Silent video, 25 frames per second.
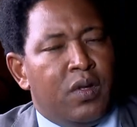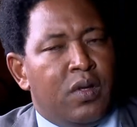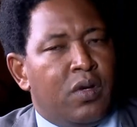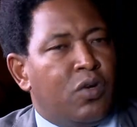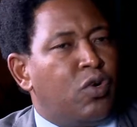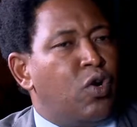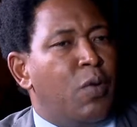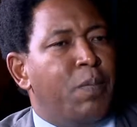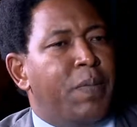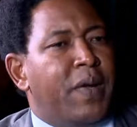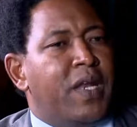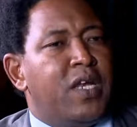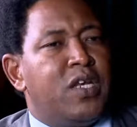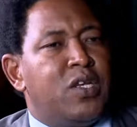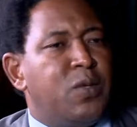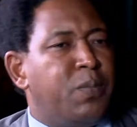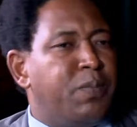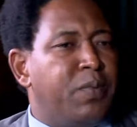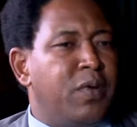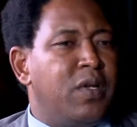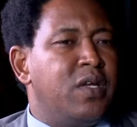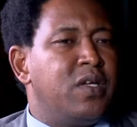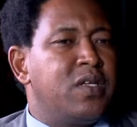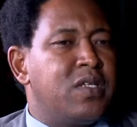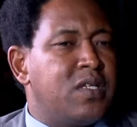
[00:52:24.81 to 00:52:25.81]
comparative
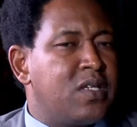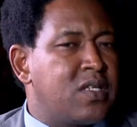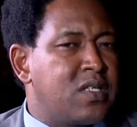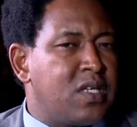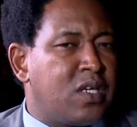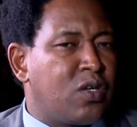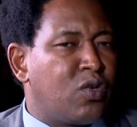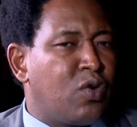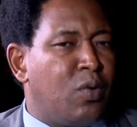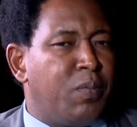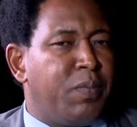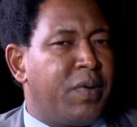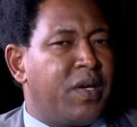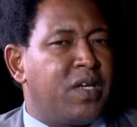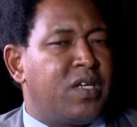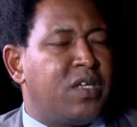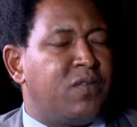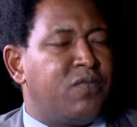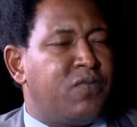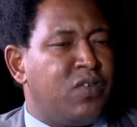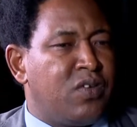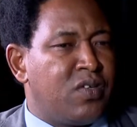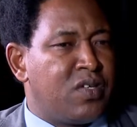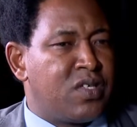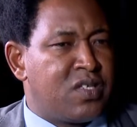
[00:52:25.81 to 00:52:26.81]
politics and comparative
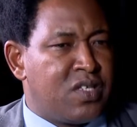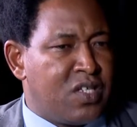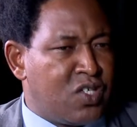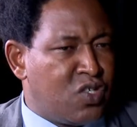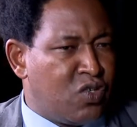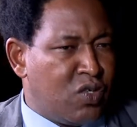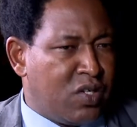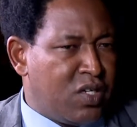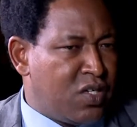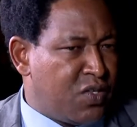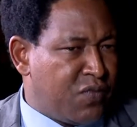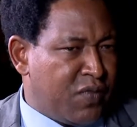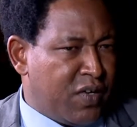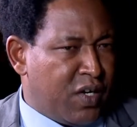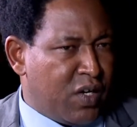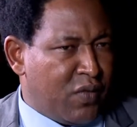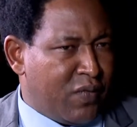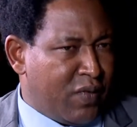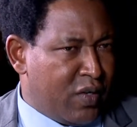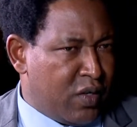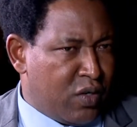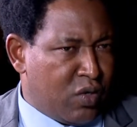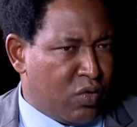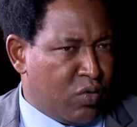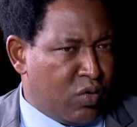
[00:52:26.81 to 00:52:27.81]
jurisdiction is very,
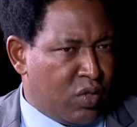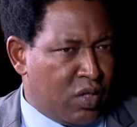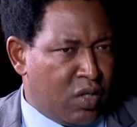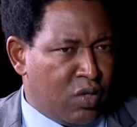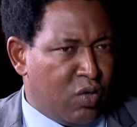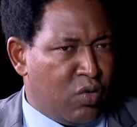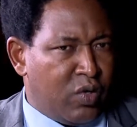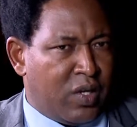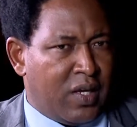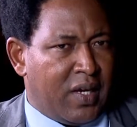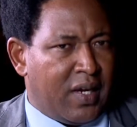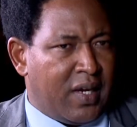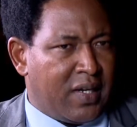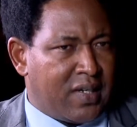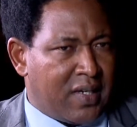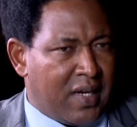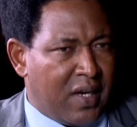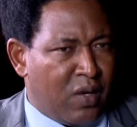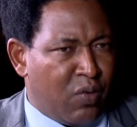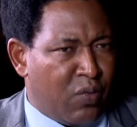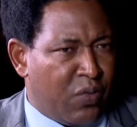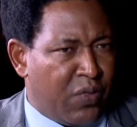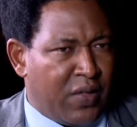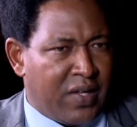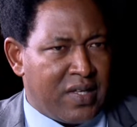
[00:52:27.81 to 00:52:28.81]
very good in looking at
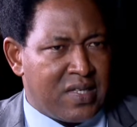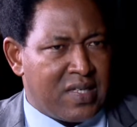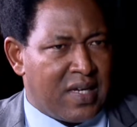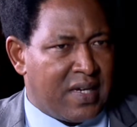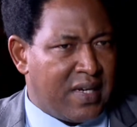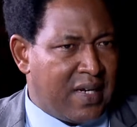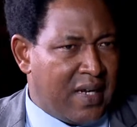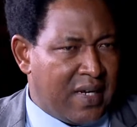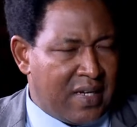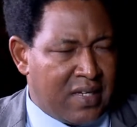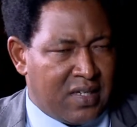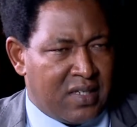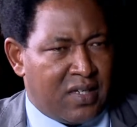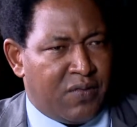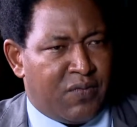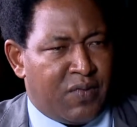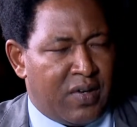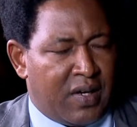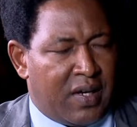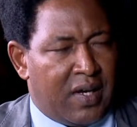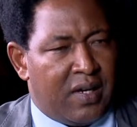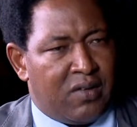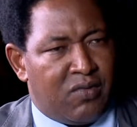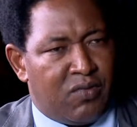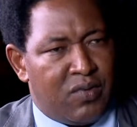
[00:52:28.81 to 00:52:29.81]
how things are done in different
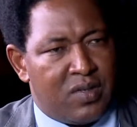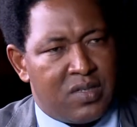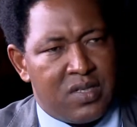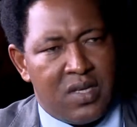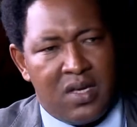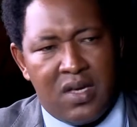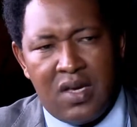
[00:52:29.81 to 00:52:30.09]
countries.